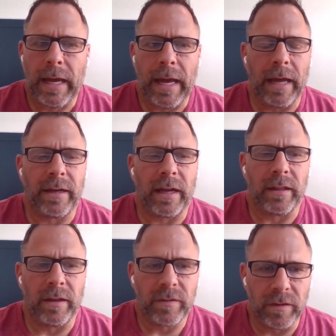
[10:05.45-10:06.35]
And I
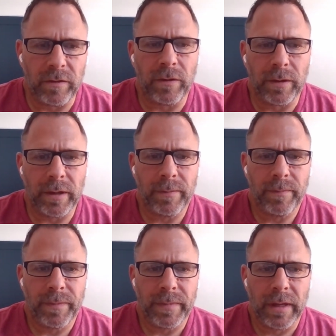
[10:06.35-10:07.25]
listened to her,
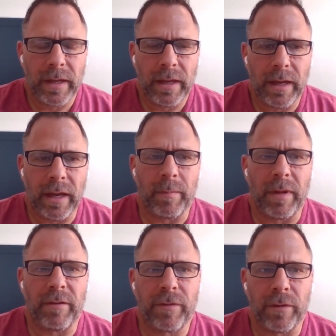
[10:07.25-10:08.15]
and
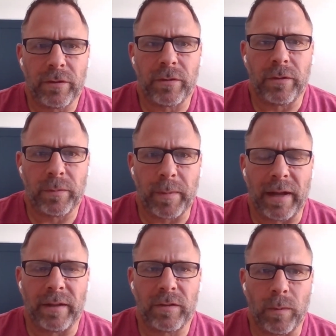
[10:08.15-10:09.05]
my first
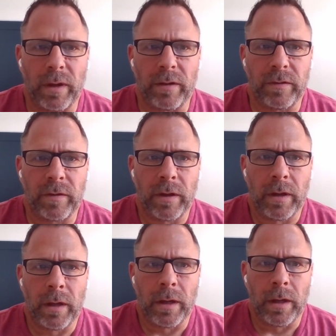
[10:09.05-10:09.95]
response was,
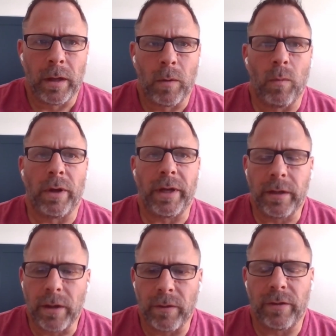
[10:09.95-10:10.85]
well,
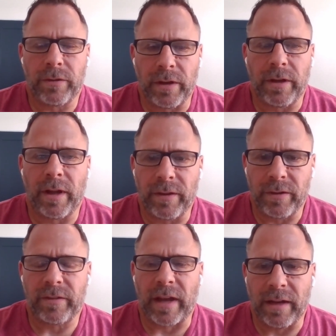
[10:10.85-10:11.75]
there's another
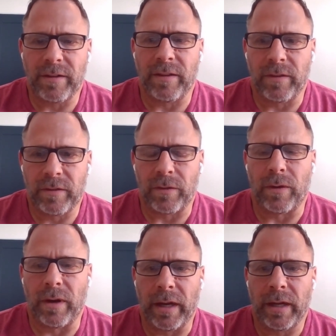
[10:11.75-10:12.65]
side to the
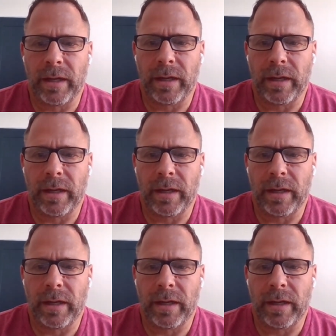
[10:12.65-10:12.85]
story.